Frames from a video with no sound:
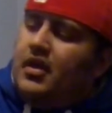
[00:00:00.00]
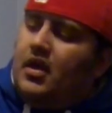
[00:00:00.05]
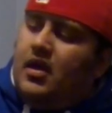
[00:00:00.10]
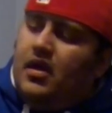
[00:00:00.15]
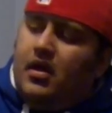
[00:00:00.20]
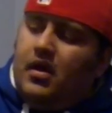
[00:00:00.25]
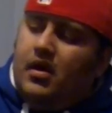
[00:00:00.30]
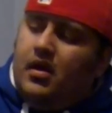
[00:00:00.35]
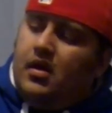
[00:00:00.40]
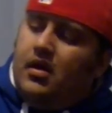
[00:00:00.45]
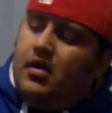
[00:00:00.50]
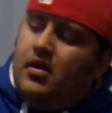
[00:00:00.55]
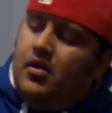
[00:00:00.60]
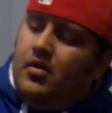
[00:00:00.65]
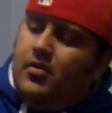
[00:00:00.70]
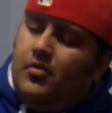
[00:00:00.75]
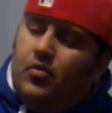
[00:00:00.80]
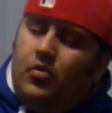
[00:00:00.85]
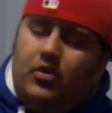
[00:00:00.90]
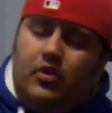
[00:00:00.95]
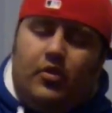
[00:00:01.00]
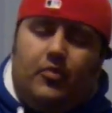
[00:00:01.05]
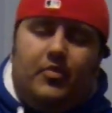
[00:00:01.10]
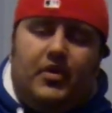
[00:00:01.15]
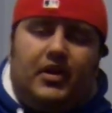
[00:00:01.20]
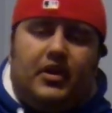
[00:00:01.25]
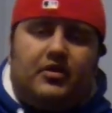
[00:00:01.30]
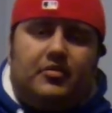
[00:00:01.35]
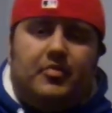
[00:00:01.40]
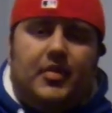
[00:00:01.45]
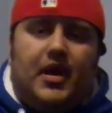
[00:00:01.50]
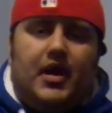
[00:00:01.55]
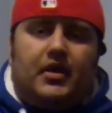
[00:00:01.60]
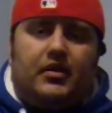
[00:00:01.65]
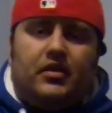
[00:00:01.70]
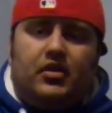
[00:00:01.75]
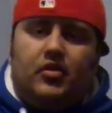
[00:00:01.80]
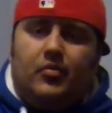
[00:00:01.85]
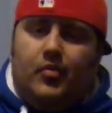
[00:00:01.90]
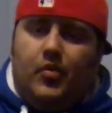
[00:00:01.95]
one of the biggest
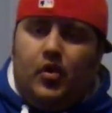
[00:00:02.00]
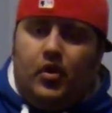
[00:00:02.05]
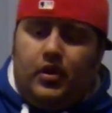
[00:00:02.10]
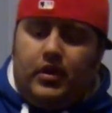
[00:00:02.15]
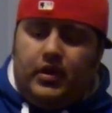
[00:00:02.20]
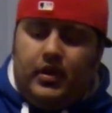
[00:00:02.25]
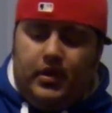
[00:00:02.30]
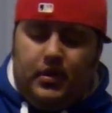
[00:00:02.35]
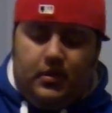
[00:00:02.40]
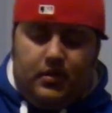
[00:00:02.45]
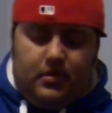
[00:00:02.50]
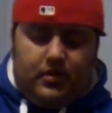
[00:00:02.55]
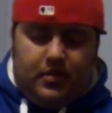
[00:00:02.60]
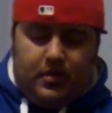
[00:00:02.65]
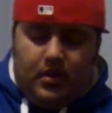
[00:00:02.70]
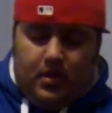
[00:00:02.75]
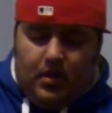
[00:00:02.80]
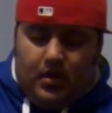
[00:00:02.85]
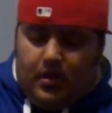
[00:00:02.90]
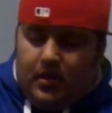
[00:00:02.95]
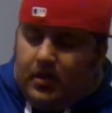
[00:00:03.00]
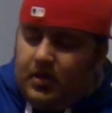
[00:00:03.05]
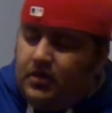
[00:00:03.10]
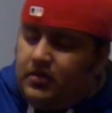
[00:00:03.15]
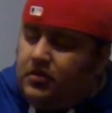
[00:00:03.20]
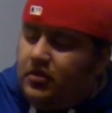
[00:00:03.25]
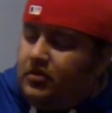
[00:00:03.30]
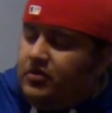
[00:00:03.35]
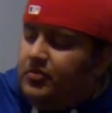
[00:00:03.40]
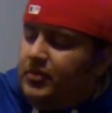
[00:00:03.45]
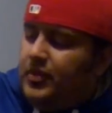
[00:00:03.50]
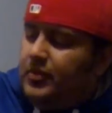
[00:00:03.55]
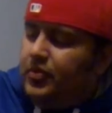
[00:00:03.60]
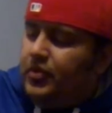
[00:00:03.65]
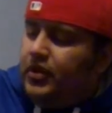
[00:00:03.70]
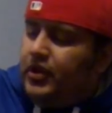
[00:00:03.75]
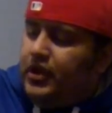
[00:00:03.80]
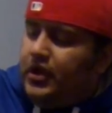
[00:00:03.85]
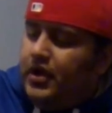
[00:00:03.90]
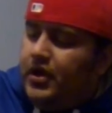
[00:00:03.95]
bags in the market. Suits me
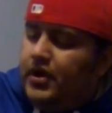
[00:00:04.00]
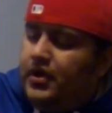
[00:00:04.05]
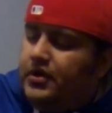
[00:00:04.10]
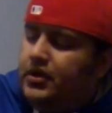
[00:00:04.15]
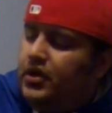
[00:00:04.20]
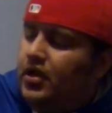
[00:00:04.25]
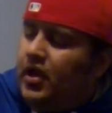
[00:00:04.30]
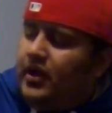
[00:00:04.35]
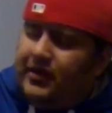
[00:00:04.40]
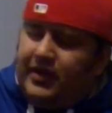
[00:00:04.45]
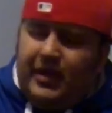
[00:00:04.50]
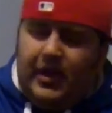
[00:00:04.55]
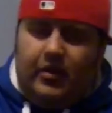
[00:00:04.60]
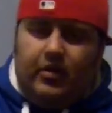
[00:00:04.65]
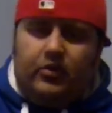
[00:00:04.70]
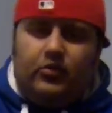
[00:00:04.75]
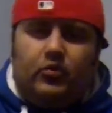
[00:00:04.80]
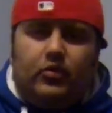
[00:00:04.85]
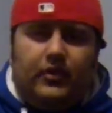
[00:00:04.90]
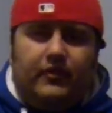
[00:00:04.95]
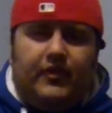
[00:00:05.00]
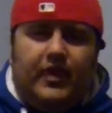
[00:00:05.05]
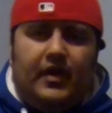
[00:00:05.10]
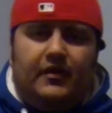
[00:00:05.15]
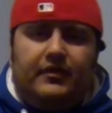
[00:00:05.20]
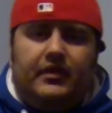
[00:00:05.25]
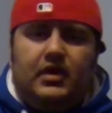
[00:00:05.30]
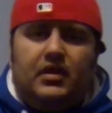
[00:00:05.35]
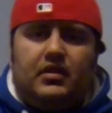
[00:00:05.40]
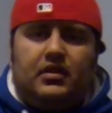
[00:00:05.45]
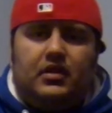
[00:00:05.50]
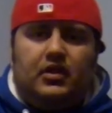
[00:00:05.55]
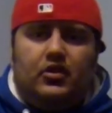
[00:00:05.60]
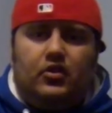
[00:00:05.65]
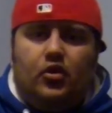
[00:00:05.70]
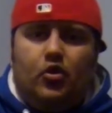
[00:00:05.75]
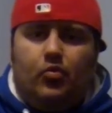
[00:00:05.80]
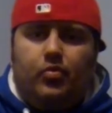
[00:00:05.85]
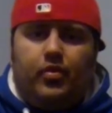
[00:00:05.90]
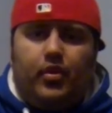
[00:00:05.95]
pretty good. You know, I can carry 25 discs
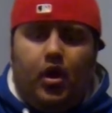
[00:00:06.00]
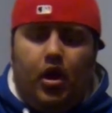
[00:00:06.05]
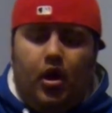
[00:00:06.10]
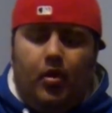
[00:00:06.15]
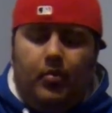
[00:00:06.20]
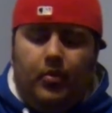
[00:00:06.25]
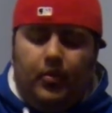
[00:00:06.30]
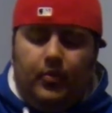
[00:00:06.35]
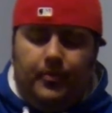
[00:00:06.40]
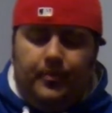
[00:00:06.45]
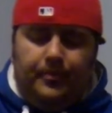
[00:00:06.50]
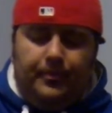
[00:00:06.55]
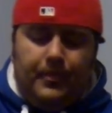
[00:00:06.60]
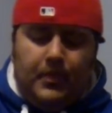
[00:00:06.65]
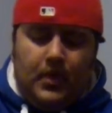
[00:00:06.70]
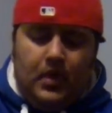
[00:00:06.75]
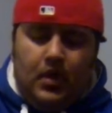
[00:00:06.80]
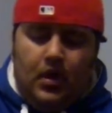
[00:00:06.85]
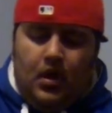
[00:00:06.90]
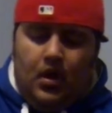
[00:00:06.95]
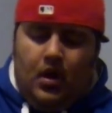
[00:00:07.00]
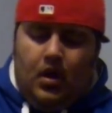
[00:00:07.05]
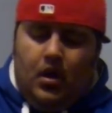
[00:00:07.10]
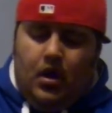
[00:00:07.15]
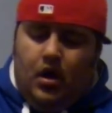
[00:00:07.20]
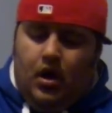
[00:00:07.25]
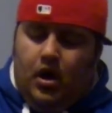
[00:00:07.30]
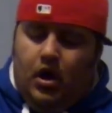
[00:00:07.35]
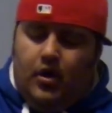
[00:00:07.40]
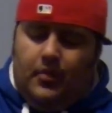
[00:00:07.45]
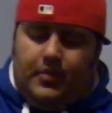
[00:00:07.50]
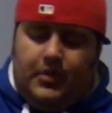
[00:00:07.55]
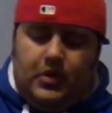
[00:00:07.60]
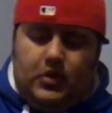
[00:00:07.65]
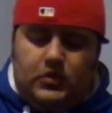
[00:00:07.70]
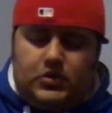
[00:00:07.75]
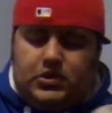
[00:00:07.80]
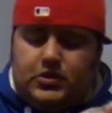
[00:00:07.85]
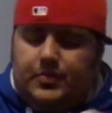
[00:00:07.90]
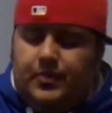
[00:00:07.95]
no problem.
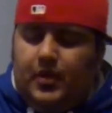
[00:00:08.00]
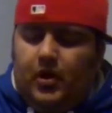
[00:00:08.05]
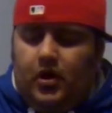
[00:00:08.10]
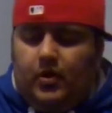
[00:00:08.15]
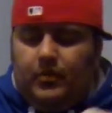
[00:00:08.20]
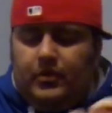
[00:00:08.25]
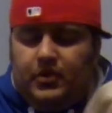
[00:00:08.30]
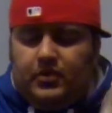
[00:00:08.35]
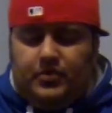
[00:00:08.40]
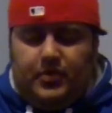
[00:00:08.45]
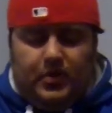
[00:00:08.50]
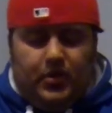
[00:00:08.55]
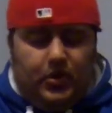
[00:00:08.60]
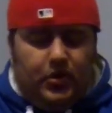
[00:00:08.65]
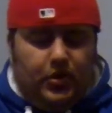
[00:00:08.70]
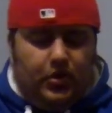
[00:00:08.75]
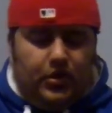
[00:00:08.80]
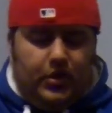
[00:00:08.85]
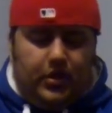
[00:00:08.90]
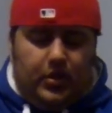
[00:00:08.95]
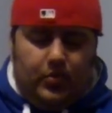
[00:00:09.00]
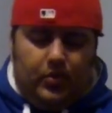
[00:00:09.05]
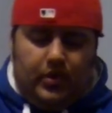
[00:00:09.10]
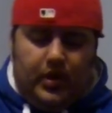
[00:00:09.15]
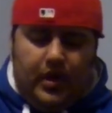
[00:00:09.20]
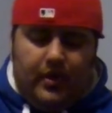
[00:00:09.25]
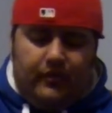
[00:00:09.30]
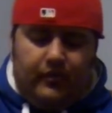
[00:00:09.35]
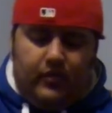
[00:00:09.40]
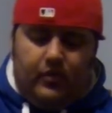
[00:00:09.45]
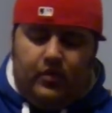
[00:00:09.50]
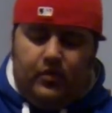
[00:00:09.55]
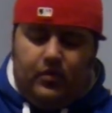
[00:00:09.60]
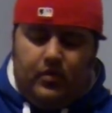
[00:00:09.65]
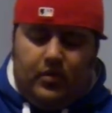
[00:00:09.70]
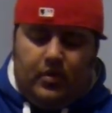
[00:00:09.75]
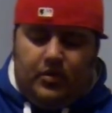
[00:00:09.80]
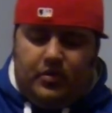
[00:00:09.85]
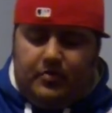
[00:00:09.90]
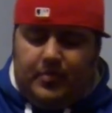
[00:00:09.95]
Huge compartments, put a hoodie,
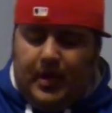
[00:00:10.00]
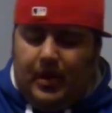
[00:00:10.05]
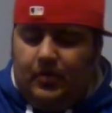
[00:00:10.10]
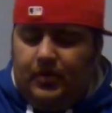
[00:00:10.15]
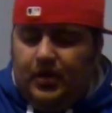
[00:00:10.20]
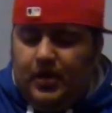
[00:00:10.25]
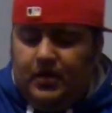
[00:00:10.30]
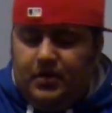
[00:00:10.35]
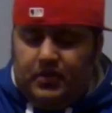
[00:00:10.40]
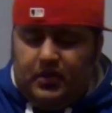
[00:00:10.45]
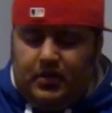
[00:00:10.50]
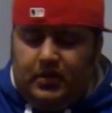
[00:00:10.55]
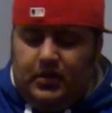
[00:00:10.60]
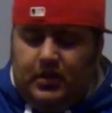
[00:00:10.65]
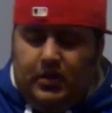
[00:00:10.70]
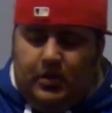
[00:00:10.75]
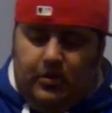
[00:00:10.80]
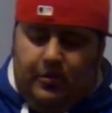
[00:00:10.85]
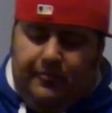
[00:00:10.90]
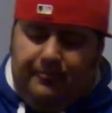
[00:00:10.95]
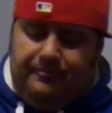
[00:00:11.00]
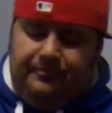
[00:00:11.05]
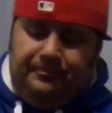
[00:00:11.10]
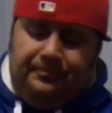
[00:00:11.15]
whatever, spare disc in here.